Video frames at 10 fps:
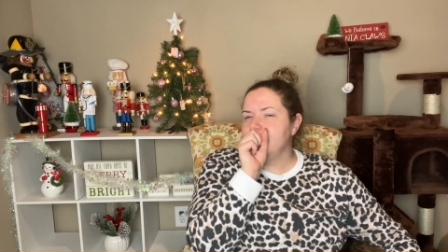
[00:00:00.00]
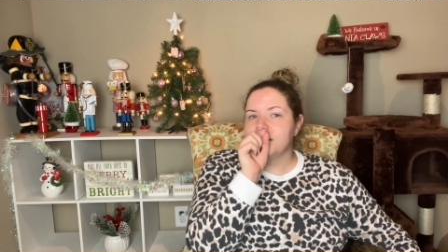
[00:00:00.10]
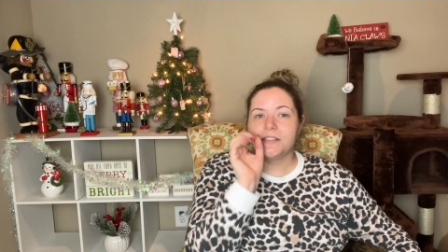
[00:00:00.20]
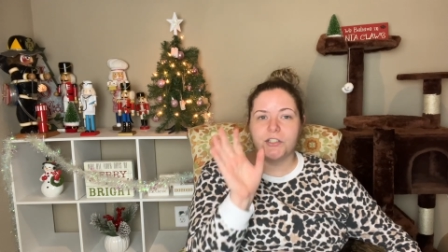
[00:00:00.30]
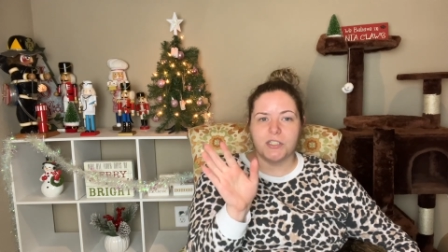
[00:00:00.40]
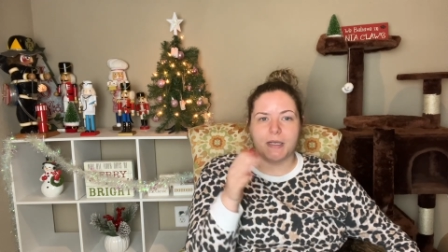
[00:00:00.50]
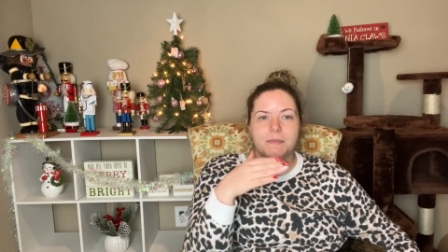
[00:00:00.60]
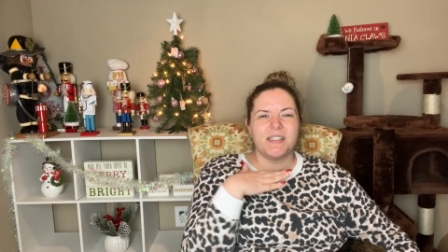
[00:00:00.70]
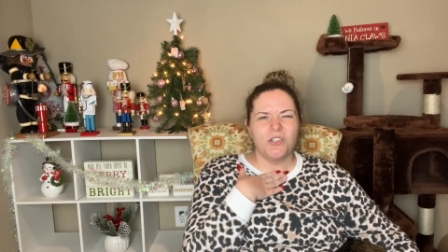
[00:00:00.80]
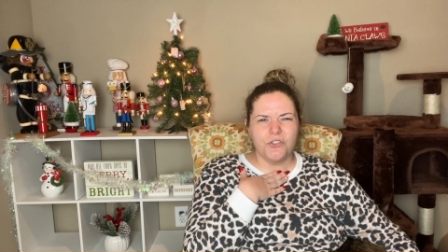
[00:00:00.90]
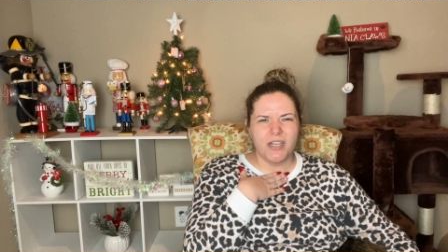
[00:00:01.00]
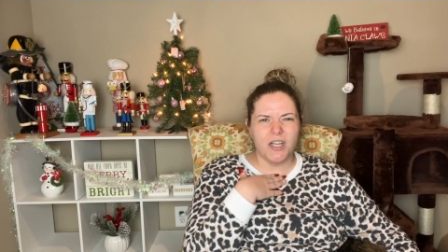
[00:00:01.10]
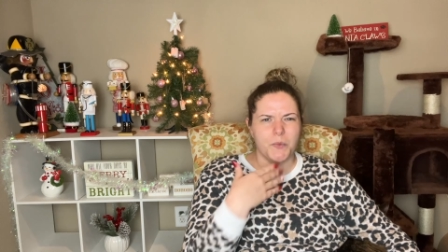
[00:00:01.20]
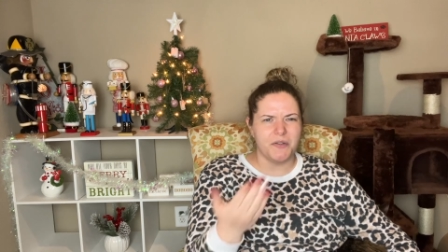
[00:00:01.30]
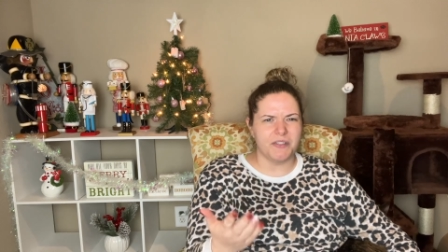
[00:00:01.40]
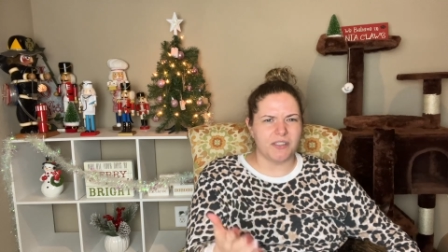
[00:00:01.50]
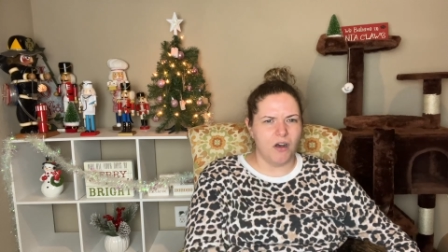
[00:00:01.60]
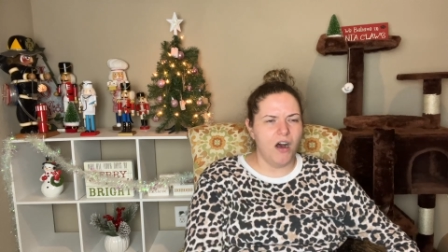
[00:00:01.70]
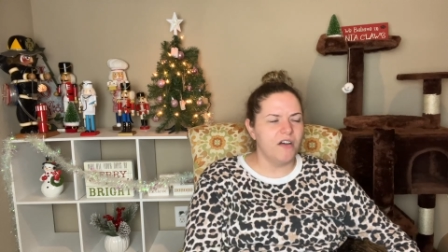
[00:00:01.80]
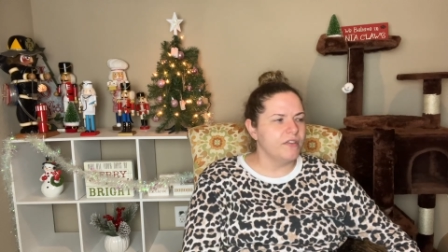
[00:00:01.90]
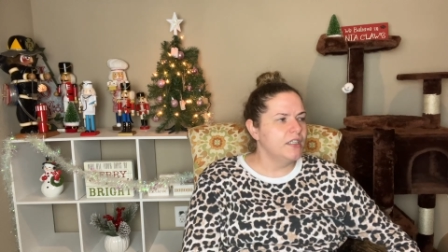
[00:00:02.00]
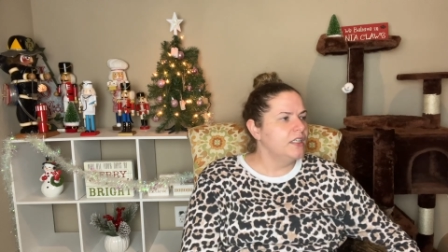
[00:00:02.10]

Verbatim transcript: Excuse me, I'm still trying to get rid of this cough.